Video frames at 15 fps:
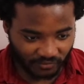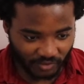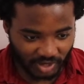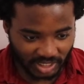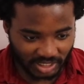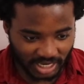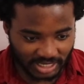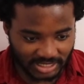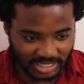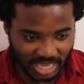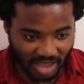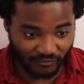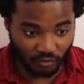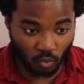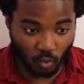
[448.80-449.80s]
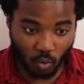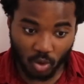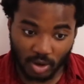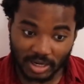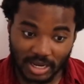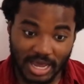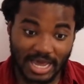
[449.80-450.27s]
free kicks ever. Here
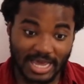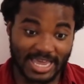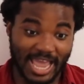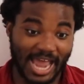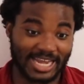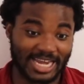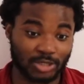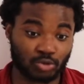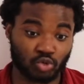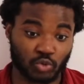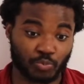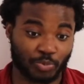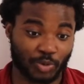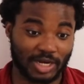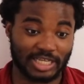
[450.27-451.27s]
he comes. Yeah, this was pretty.